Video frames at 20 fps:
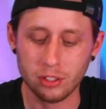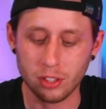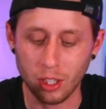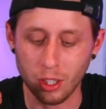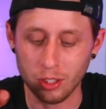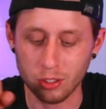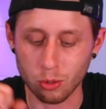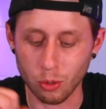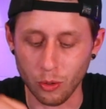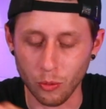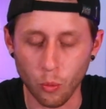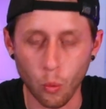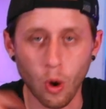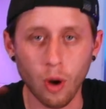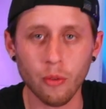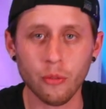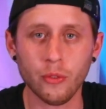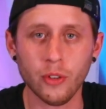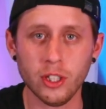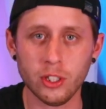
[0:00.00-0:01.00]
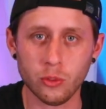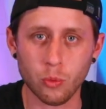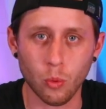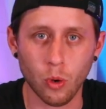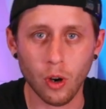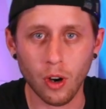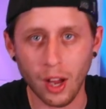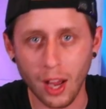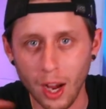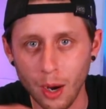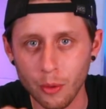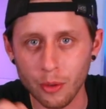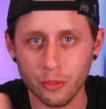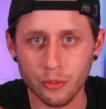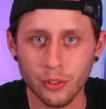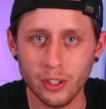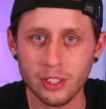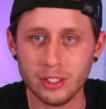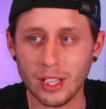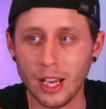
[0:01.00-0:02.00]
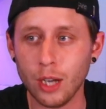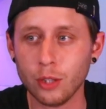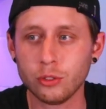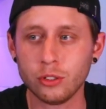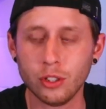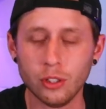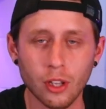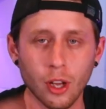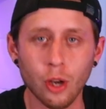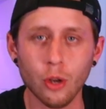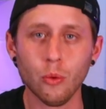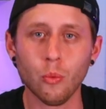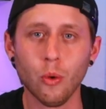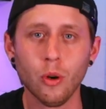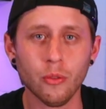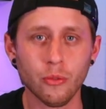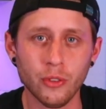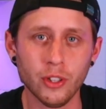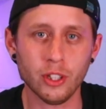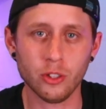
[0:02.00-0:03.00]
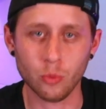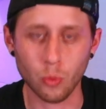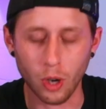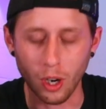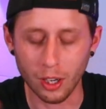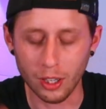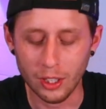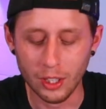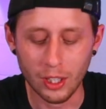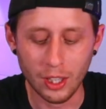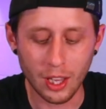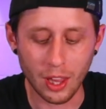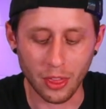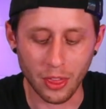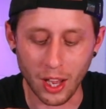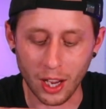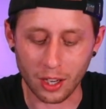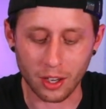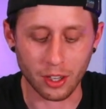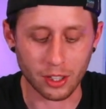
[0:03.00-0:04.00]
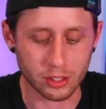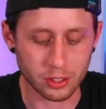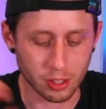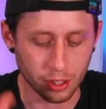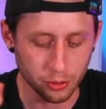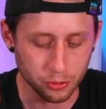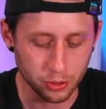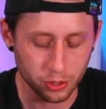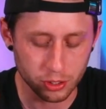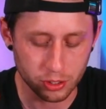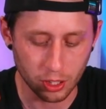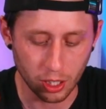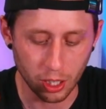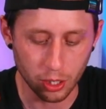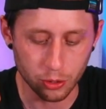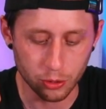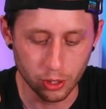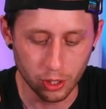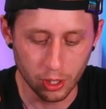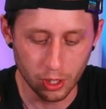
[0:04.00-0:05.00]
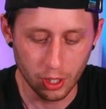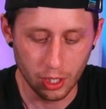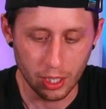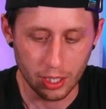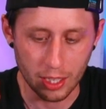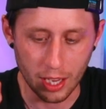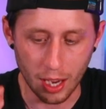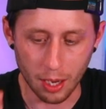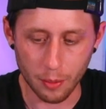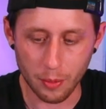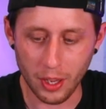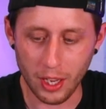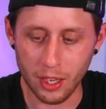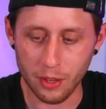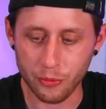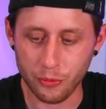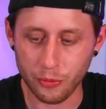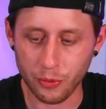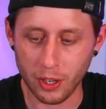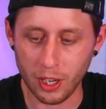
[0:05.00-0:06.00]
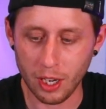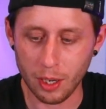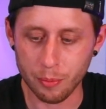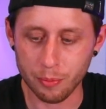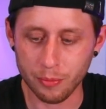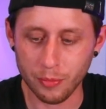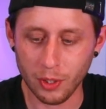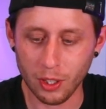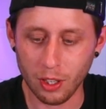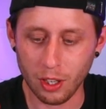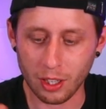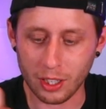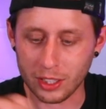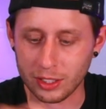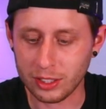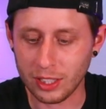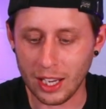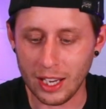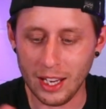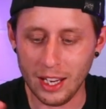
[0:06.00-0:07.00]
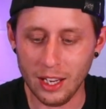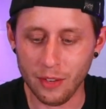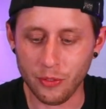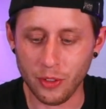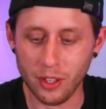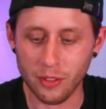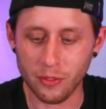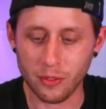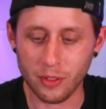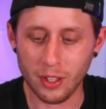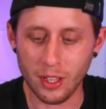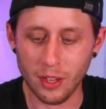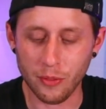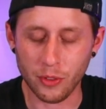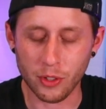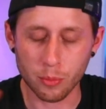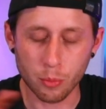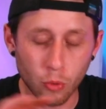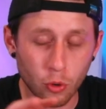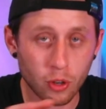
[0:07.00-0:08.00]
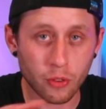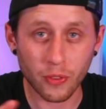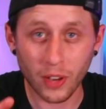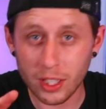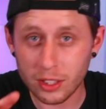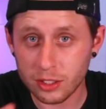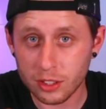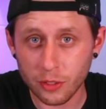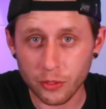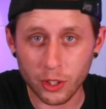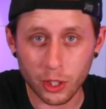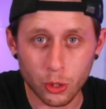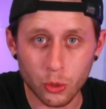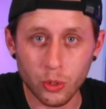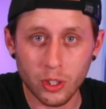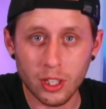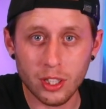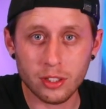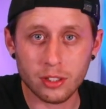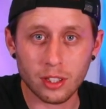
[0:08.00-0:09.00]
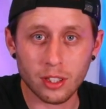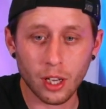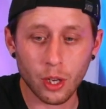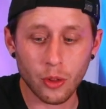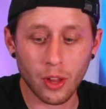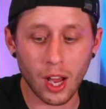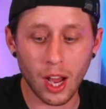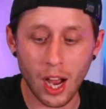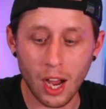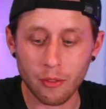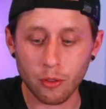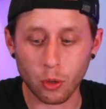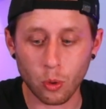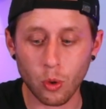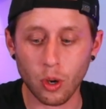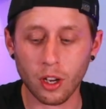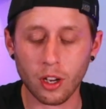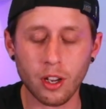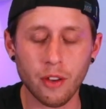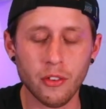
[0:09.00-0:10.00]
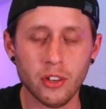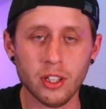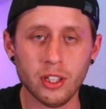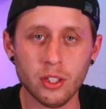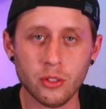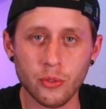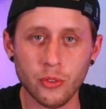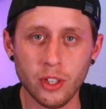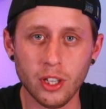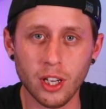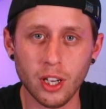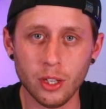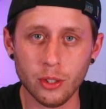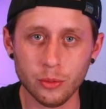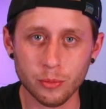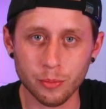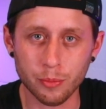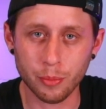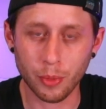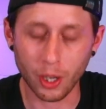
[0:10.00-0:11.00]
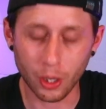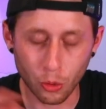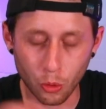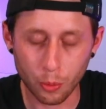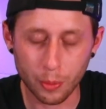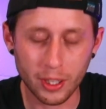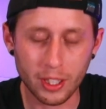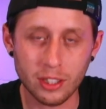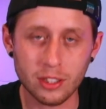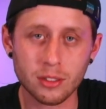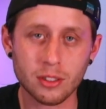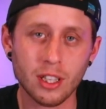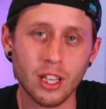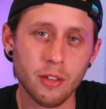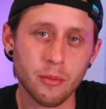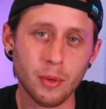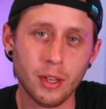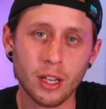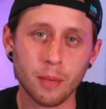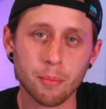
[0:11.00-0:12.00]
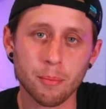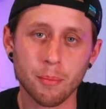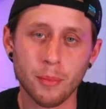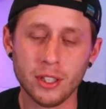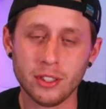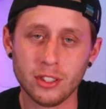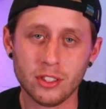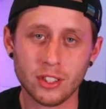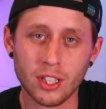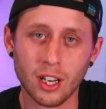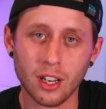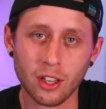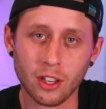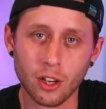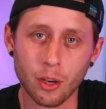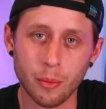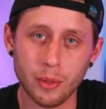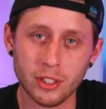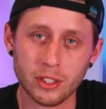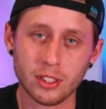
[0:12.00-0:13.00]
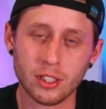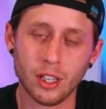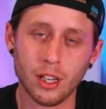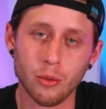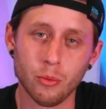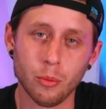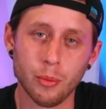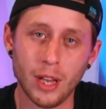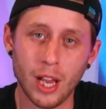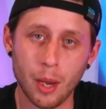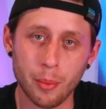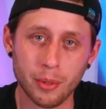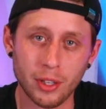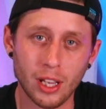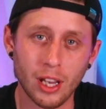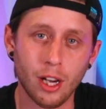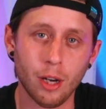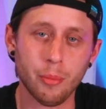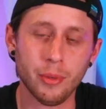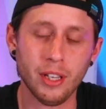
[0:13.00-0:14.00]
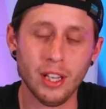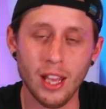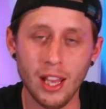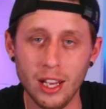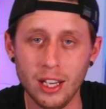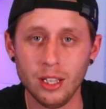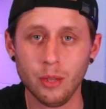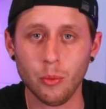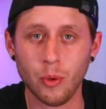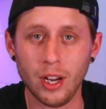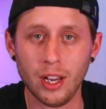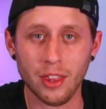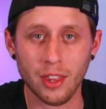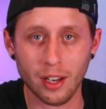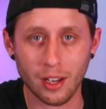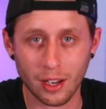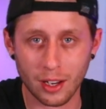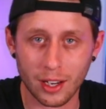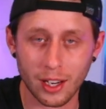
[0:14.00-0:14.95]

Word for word: so sort of what fits what, how it fits, how to know what fits what, that kind of stuff. So yeah, if, um, like I say, if, if, if, there's more advanced stuff that you need to know that I haven't quite covered in this video, by all means, leave me a message down in the comments and I will be happy to help in any way that I